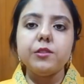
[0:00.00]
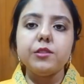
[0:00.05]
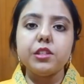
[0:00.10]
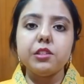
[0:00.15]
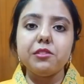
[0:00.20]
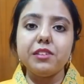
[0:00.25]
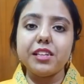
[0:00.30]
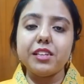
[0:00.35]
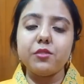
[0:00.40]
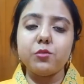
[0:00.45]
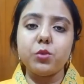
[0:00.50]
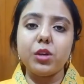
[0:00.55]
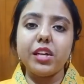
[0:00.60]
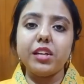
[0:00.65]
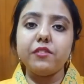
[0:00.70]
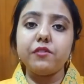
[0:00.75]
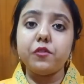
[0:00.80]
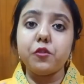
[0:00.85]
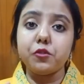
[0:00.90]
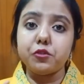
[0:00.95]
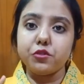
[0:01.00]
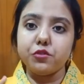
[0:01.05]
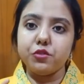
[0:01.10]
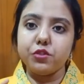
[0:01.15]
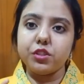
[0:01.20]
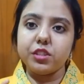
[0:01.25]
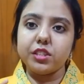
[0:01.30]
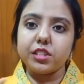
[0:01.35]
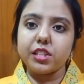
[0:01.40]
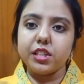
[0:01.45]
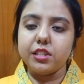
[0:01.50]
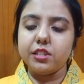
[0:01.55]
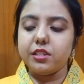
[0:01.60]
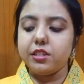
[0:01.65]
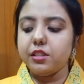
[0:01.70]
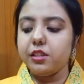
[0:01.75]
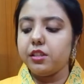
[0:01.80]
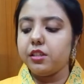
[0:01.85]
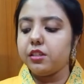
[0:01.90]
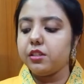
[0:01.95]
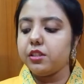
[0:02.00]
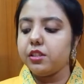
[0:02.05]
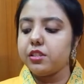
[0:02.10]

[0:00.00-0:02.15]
Well & Wild PHOTIFOCUS concealer.